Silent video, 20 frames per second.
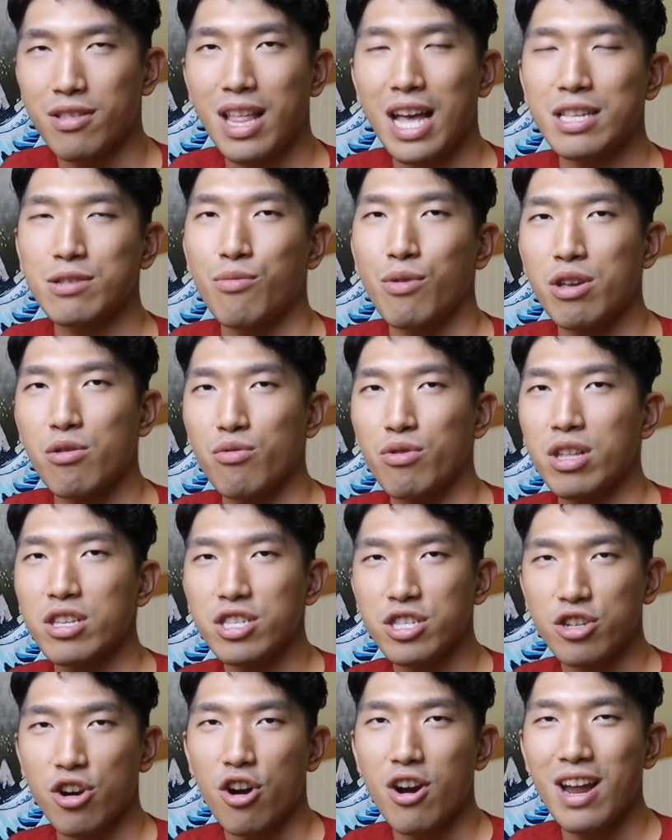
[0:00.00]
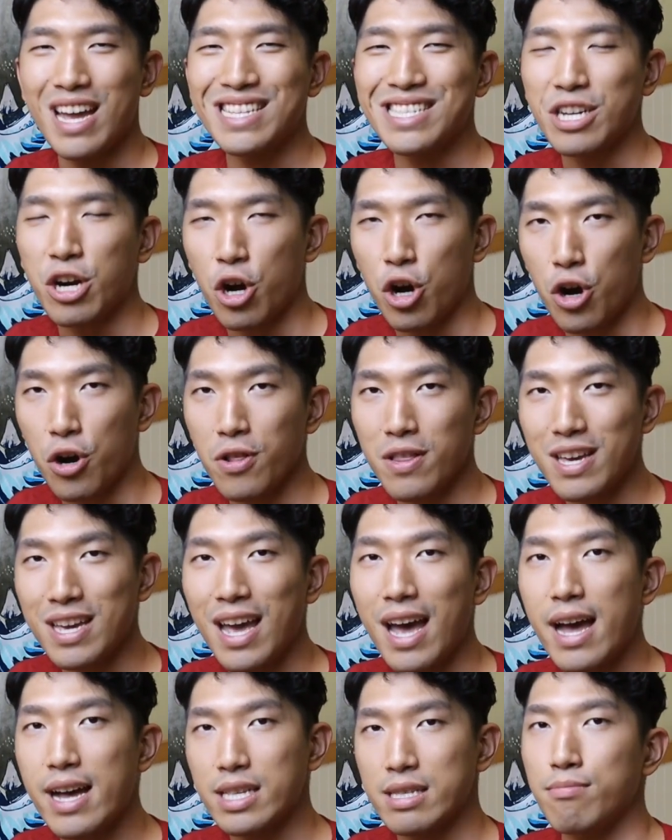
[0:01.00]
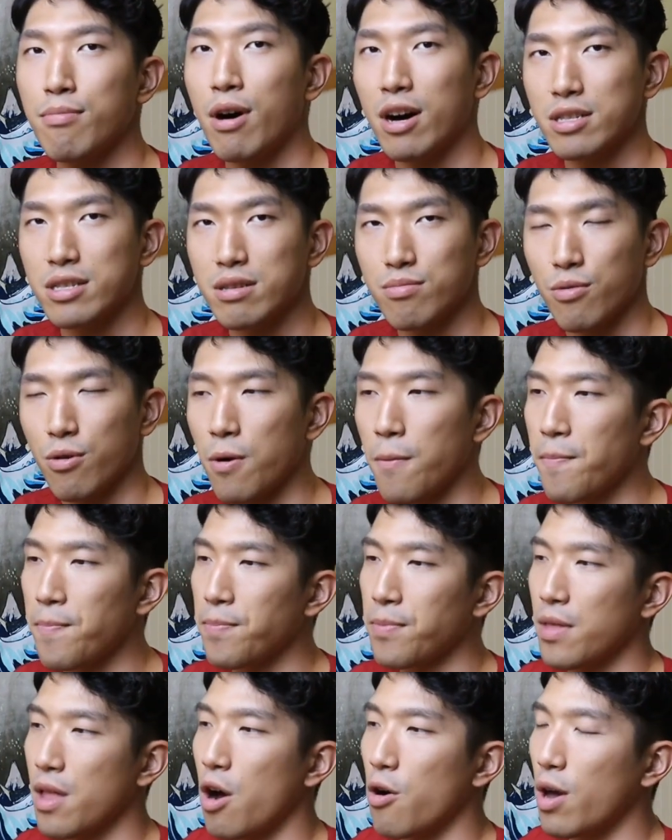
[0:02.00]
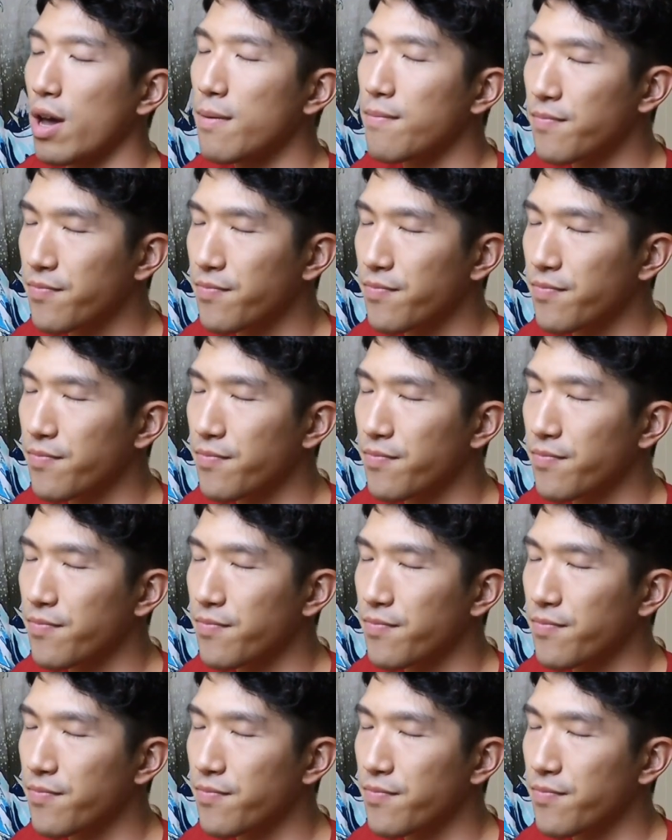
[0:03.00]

That's why you wanna start as early as possible. Okay?